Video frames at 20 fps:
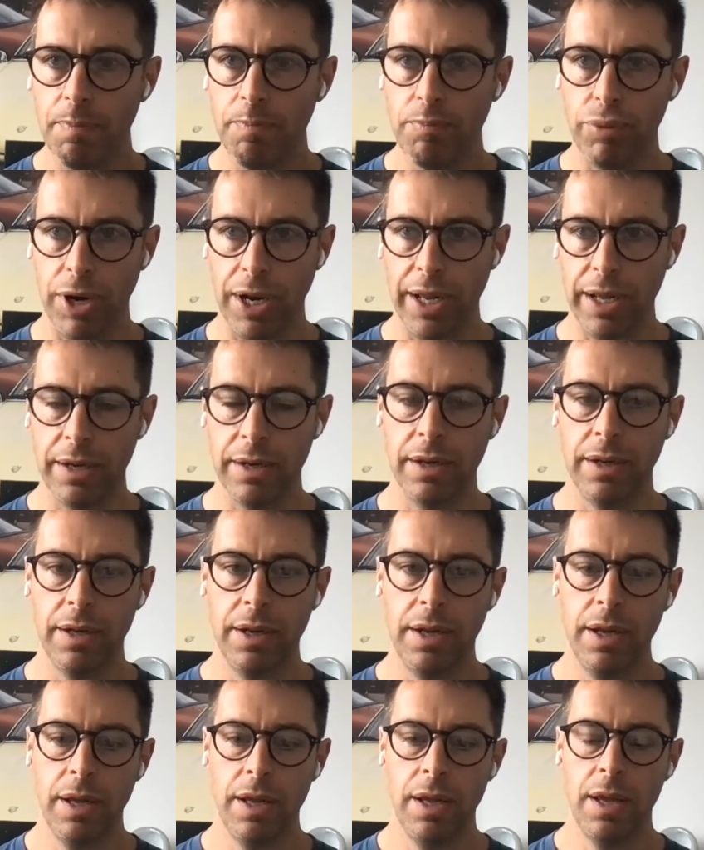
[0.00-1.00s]
Brilliant.
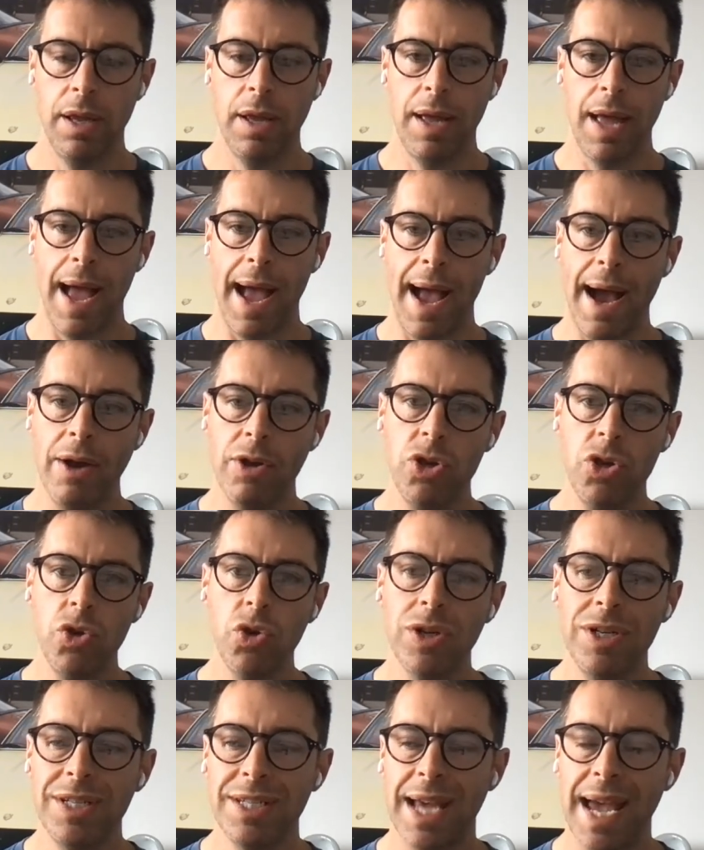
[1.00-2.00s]
How you
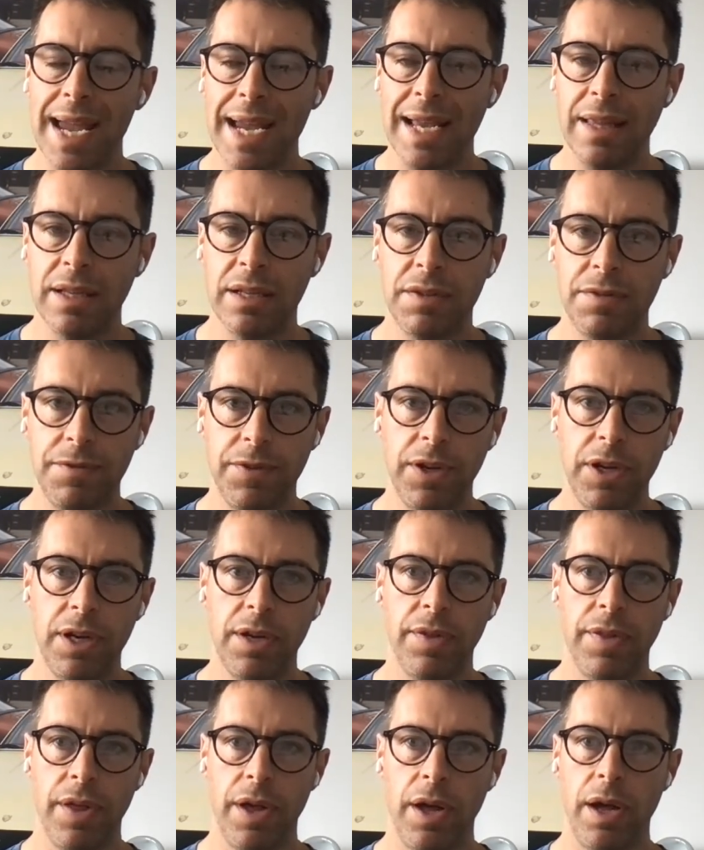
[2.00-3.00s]
can take this
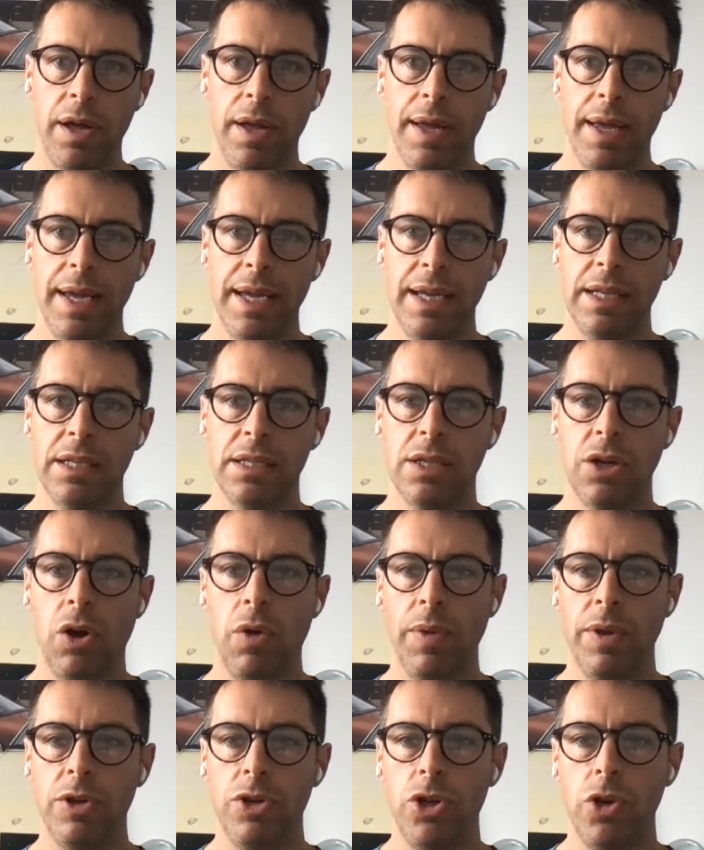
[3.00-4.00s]
further is
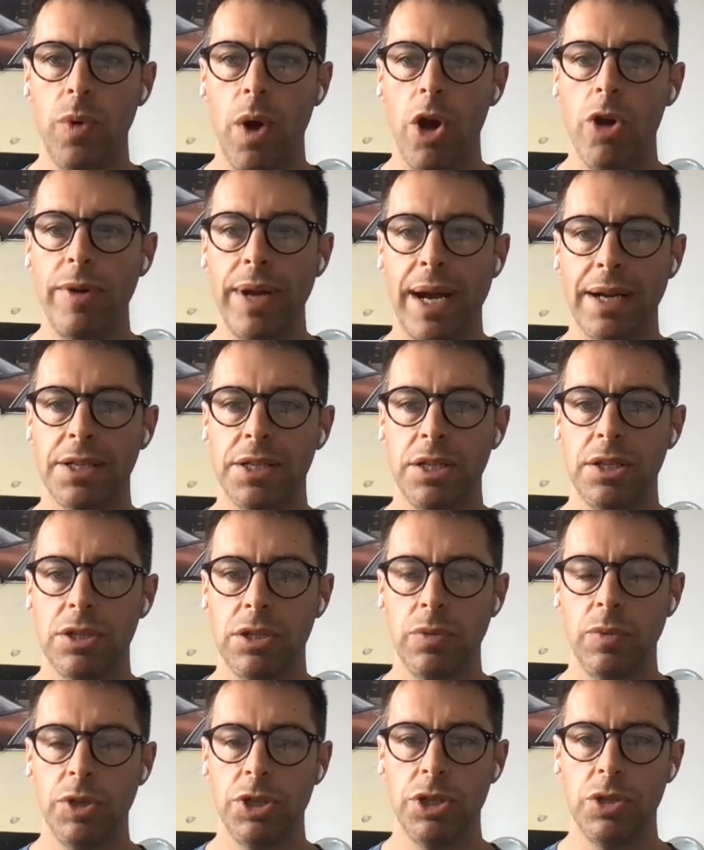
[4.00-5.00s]
on the new ODAC
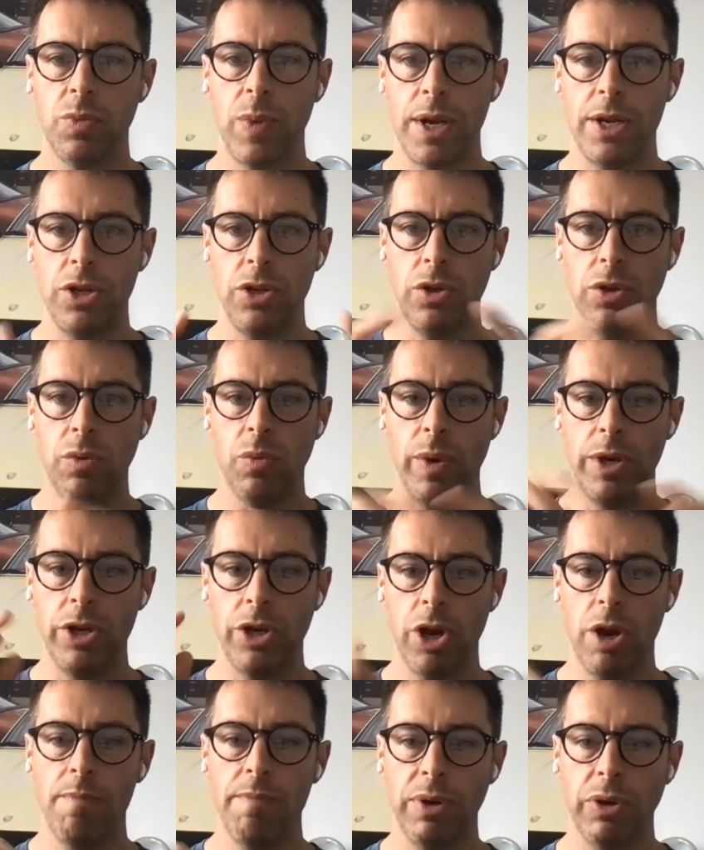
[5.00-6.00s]
system, which is when you
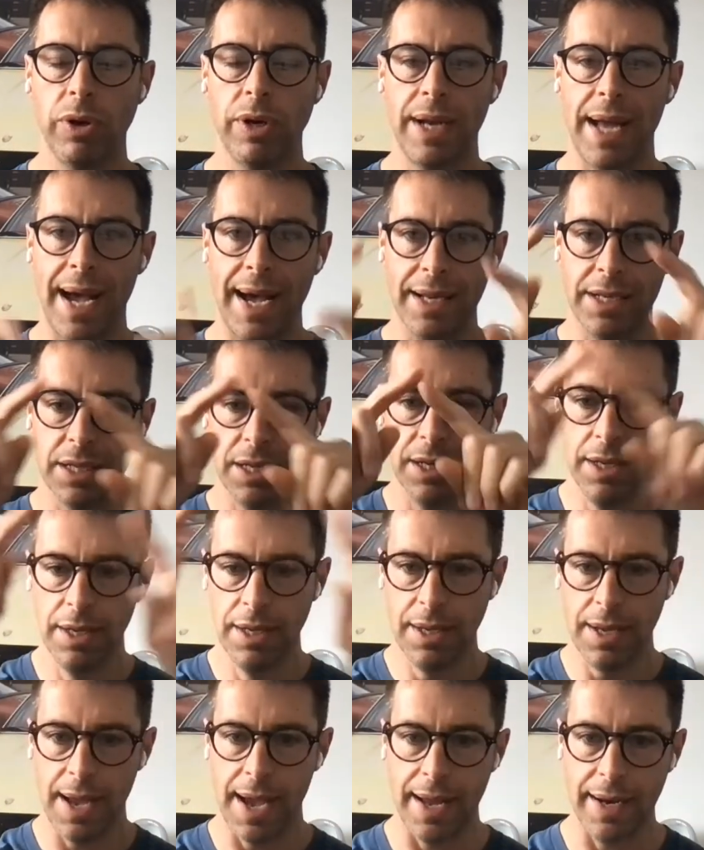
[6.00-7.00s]
go and build an ad
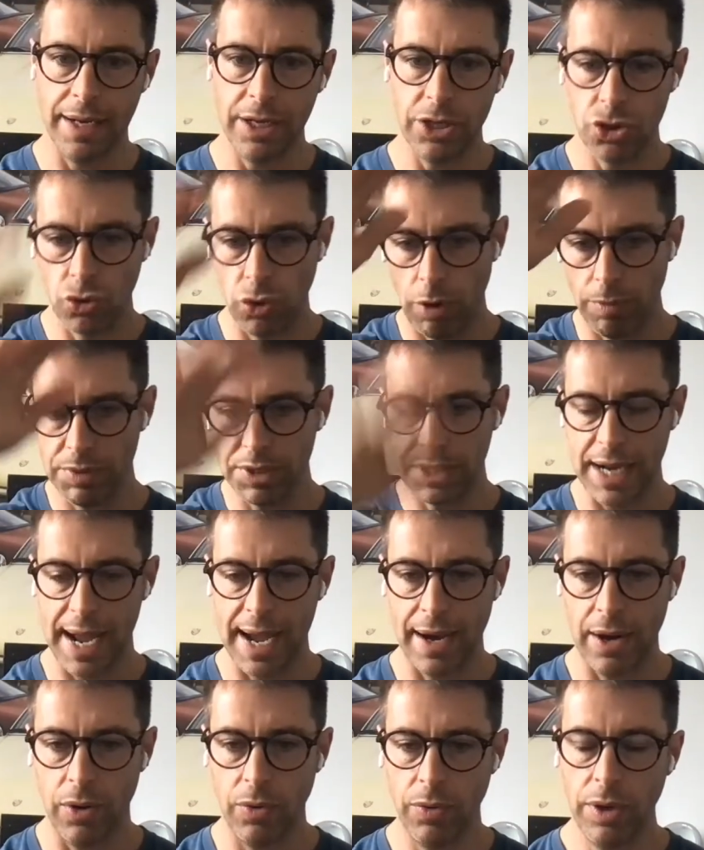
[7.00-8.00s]
and it drops
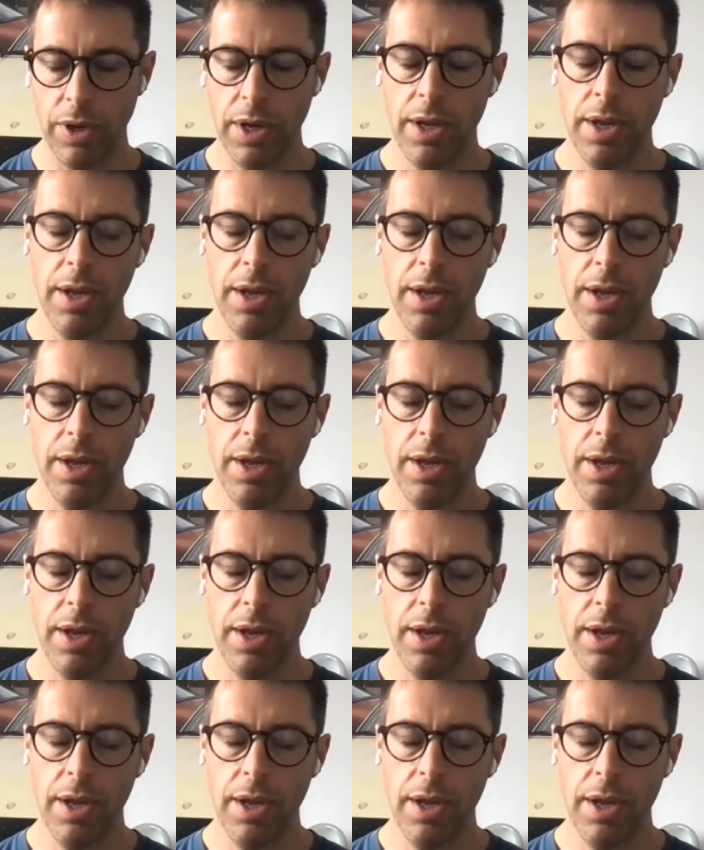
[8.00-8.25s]
down.